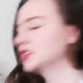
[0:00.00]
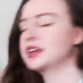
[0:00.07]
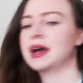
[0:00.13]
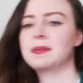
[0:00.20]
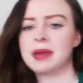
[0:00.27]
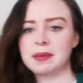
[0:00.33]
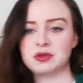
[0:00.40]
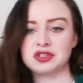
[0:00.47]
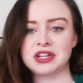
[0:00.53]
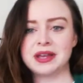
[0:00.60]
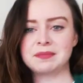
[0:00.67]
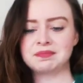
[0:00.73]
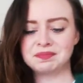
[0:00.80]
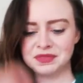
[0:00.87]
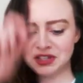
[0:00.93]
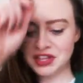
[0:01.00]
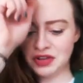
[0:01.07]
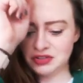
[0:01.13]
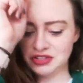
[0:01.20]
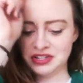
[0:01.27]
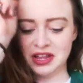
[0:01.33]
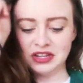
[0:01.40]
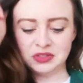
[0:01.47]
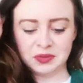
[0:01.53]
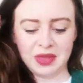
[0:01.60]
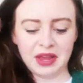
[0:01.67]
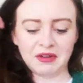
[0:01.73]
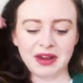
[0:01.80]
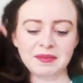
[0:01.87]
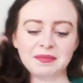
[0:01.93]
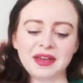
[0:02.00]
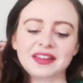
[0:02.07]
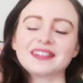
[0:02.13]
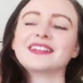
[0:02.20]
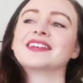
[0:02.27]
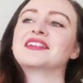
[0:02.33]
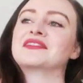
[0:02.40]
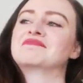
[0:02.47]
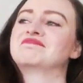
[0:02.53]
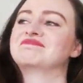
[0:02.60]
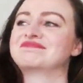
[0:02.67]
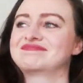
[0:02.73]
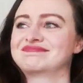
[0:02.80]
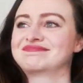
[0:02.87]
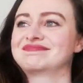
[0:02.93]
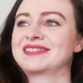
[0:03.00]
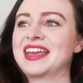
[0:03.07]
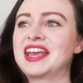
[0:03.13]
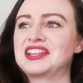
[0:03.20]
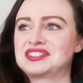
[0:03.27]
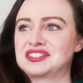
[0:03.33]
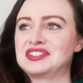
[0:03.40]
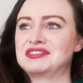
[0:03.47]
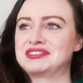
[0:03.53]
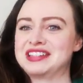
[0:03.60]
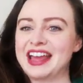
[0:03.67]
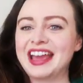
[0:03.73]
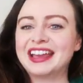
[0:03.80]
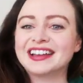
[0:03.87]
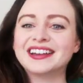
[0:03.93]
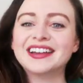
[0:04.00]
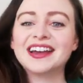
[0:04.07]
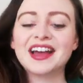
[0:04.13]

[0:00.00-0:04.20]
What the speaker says: She's got a paper jam, so she's not doing that great, but it's Tuesday.